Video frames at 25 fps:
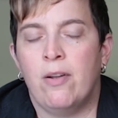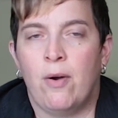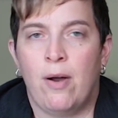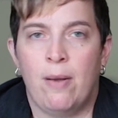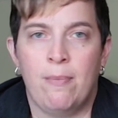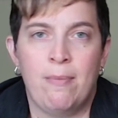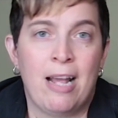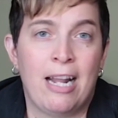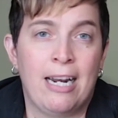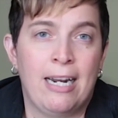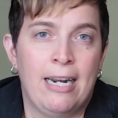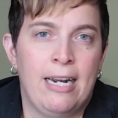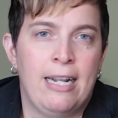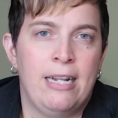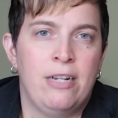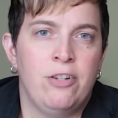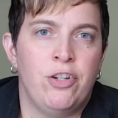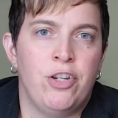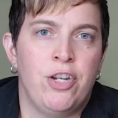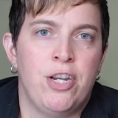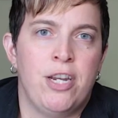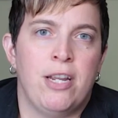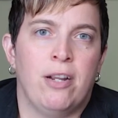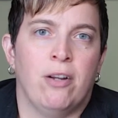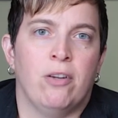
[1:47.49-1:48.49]
Now, I'm not an
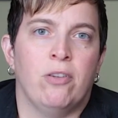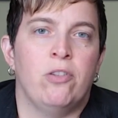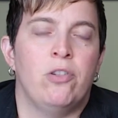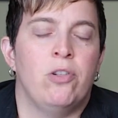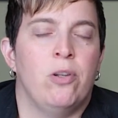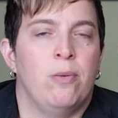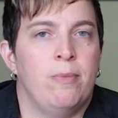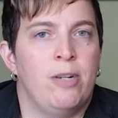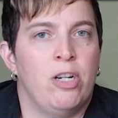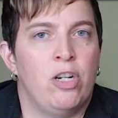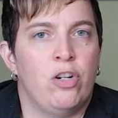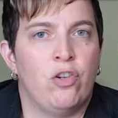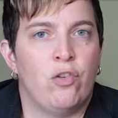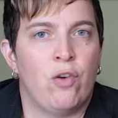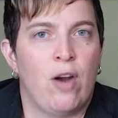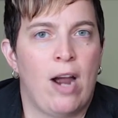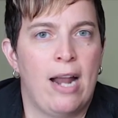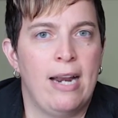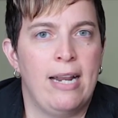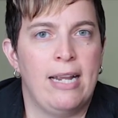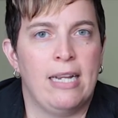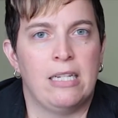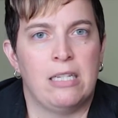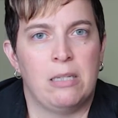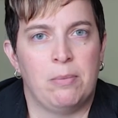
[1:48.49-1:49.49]
engineer, so I'm going to
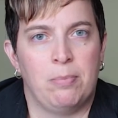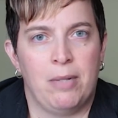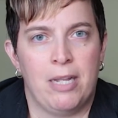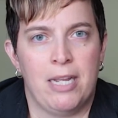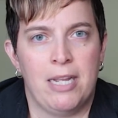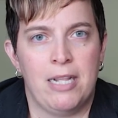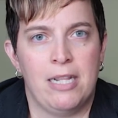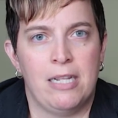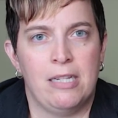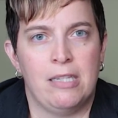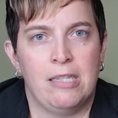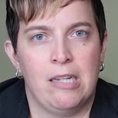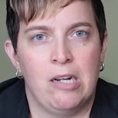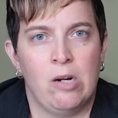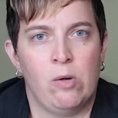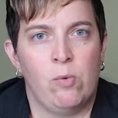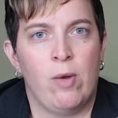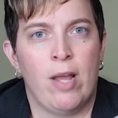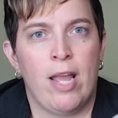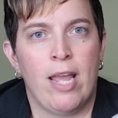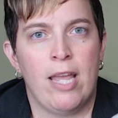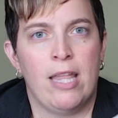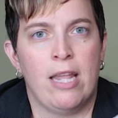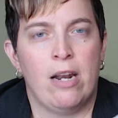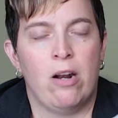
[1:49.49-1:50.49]
try to explain this in a
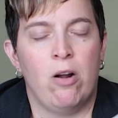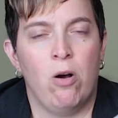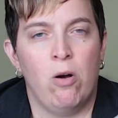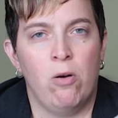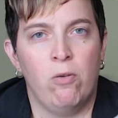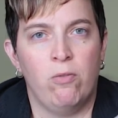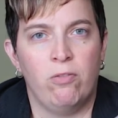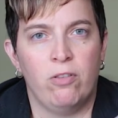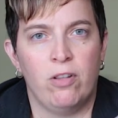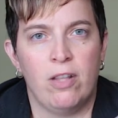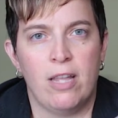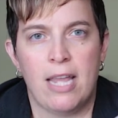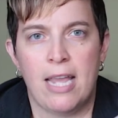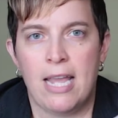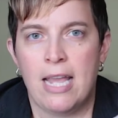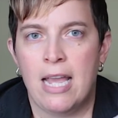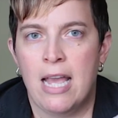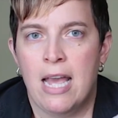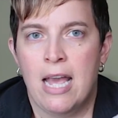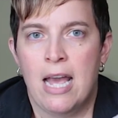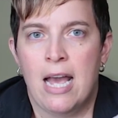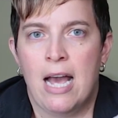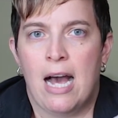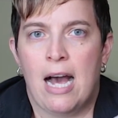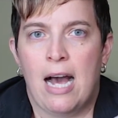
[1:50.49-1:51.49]
way that hopefully
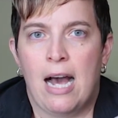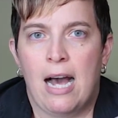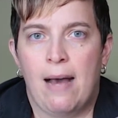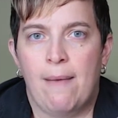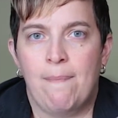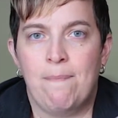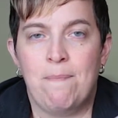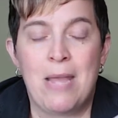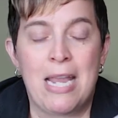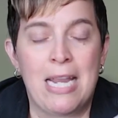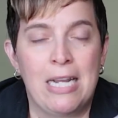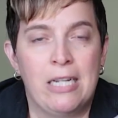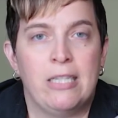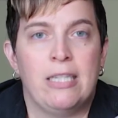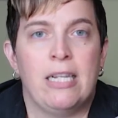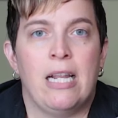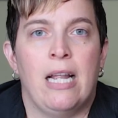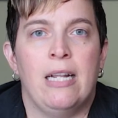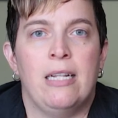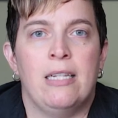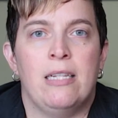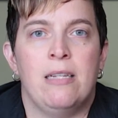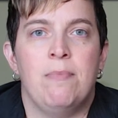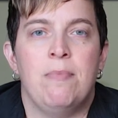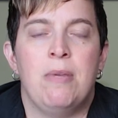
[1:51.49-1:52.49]
makes
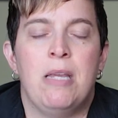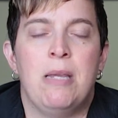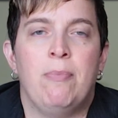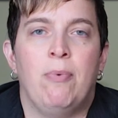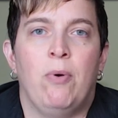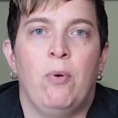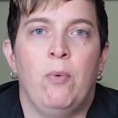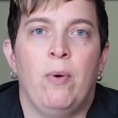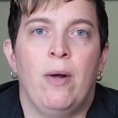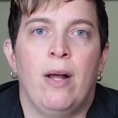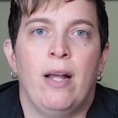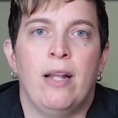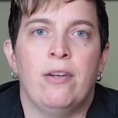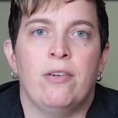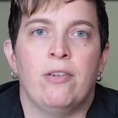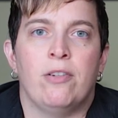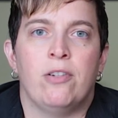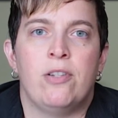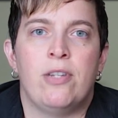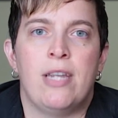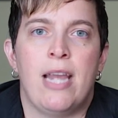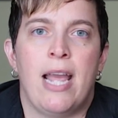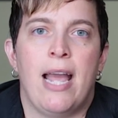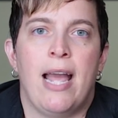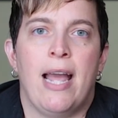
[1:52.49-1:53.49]
sense and people will
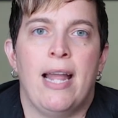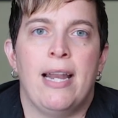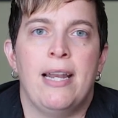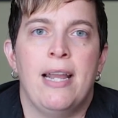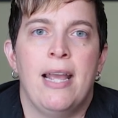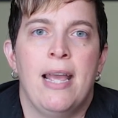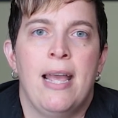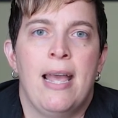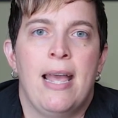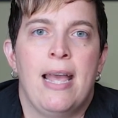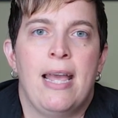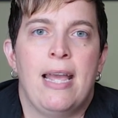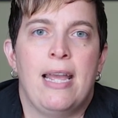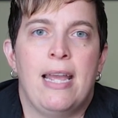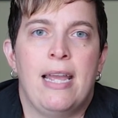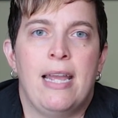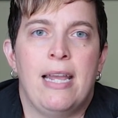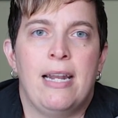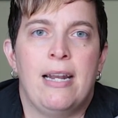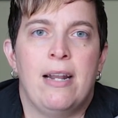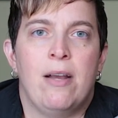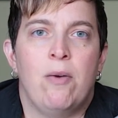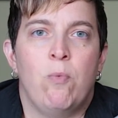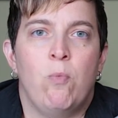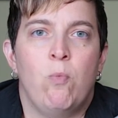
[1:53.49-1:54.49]
understand.
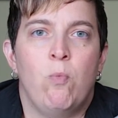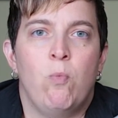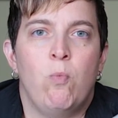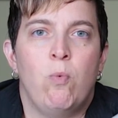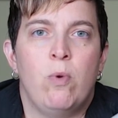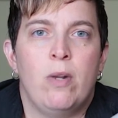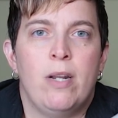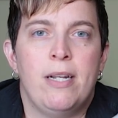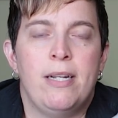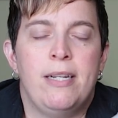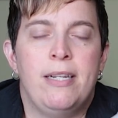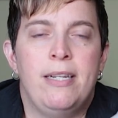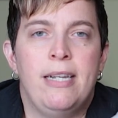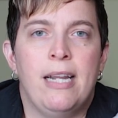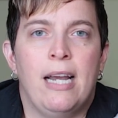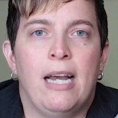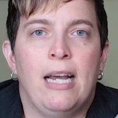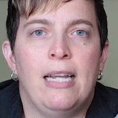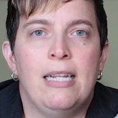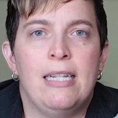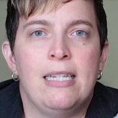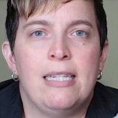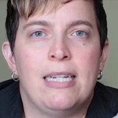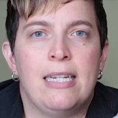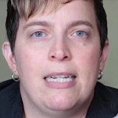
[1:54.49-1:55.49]
And what it
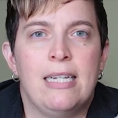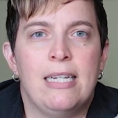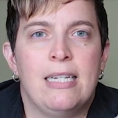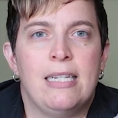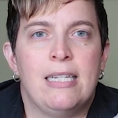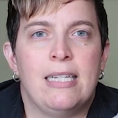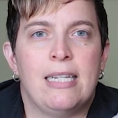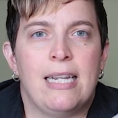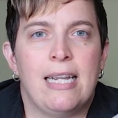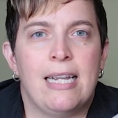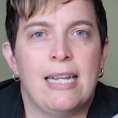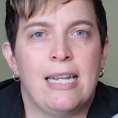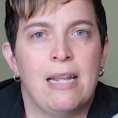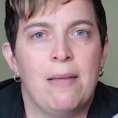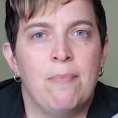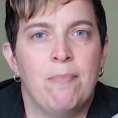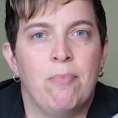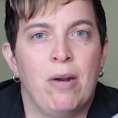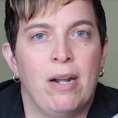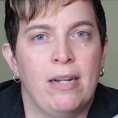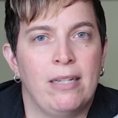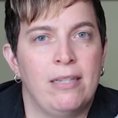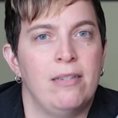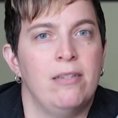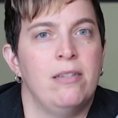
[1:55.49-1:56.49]
does is it
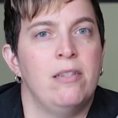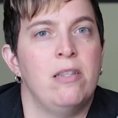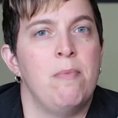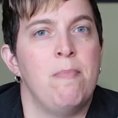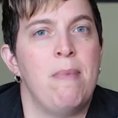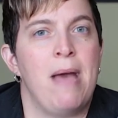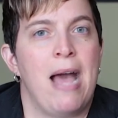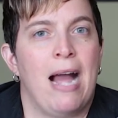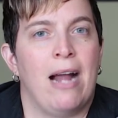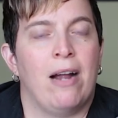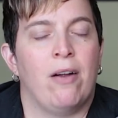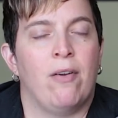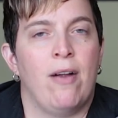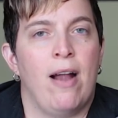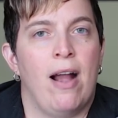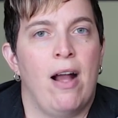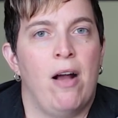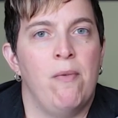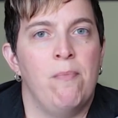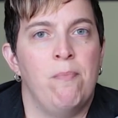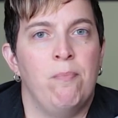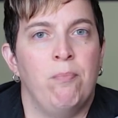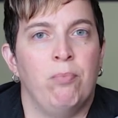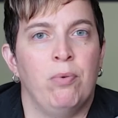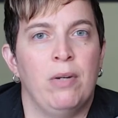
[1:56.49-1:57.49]
compresses the
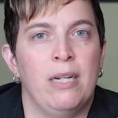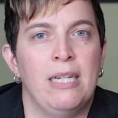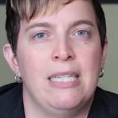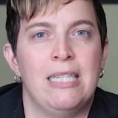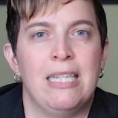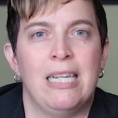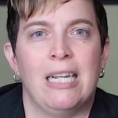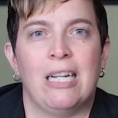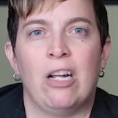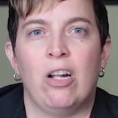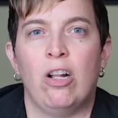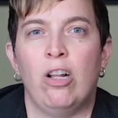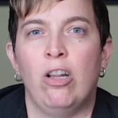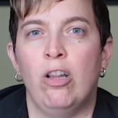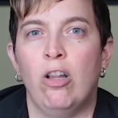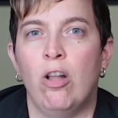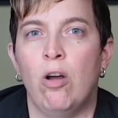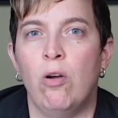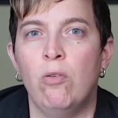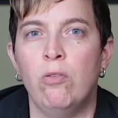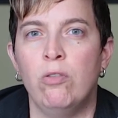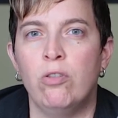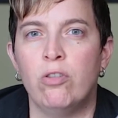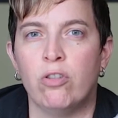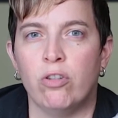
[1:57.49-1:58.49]
background, brings it
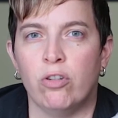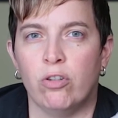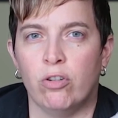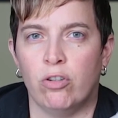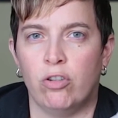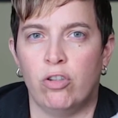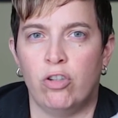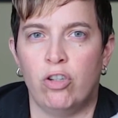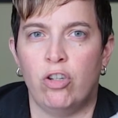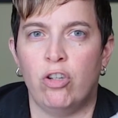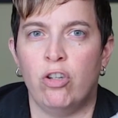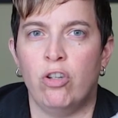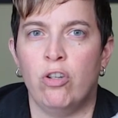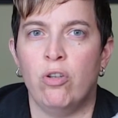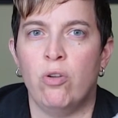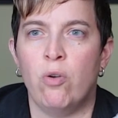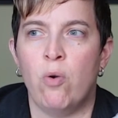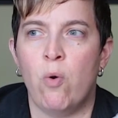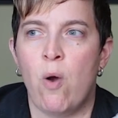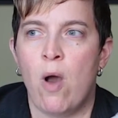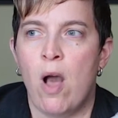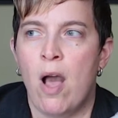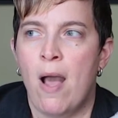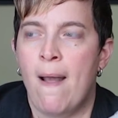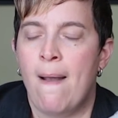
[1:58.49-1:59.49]
closer
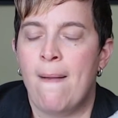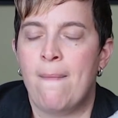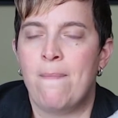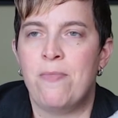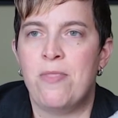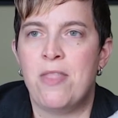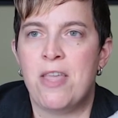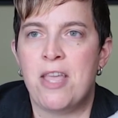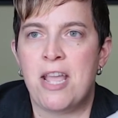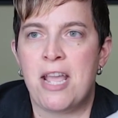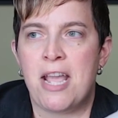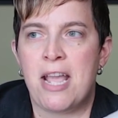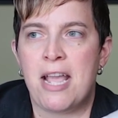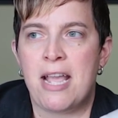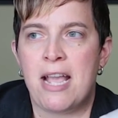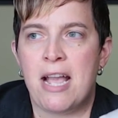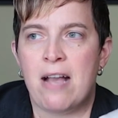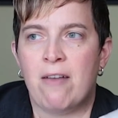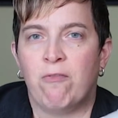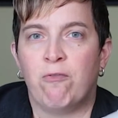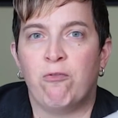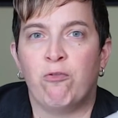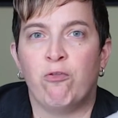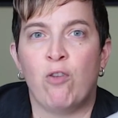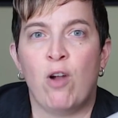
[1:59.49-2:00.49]
to
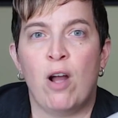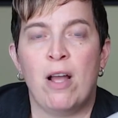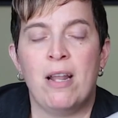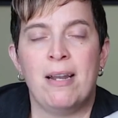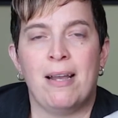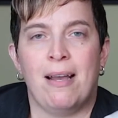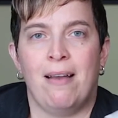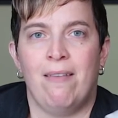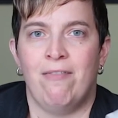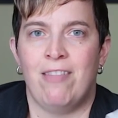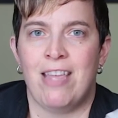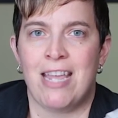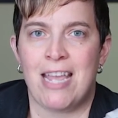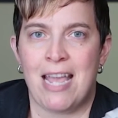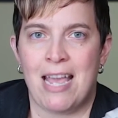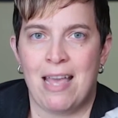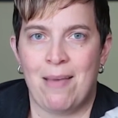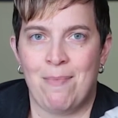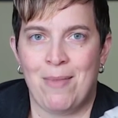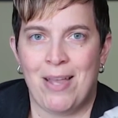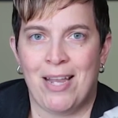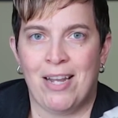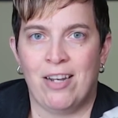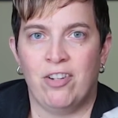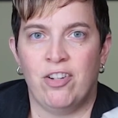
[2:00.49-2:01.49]
the front of the
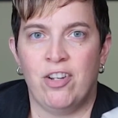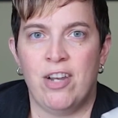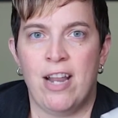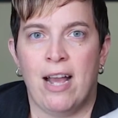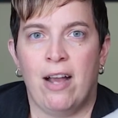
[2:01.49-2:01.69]
image.